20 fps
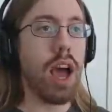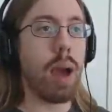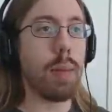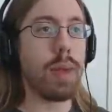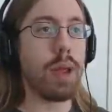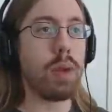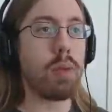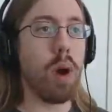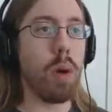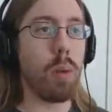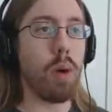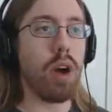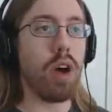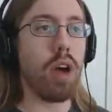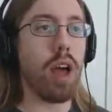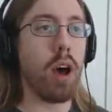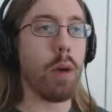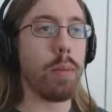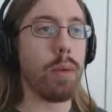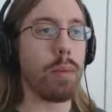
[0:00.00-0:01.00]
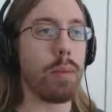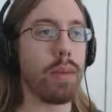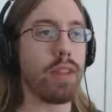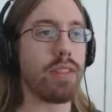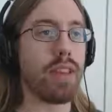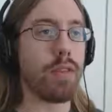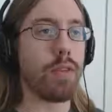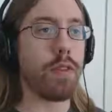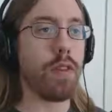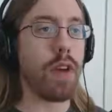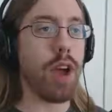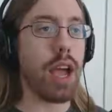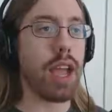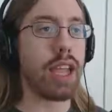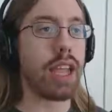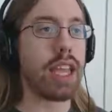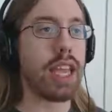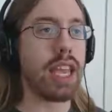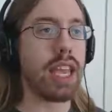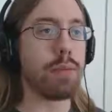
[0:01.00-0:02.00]
I mean, what will help him is if
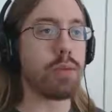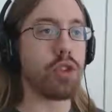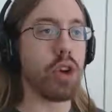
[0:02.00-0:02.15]
I keep